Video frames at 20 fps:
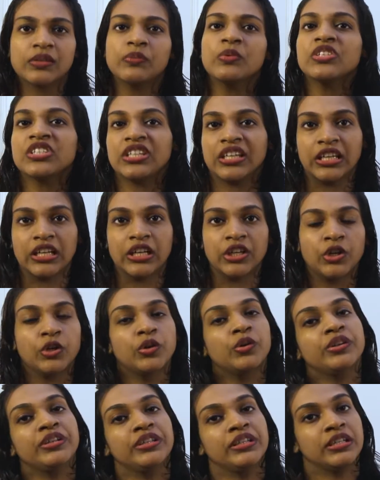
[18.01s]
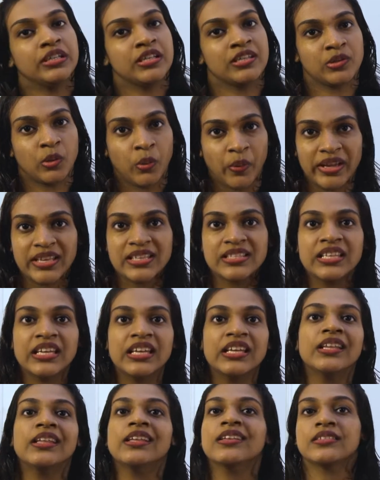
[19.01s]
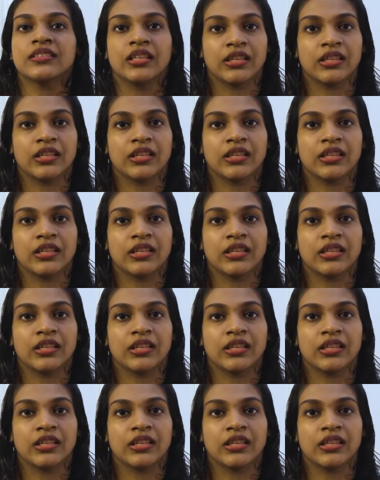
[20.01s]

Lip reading: which include the square series,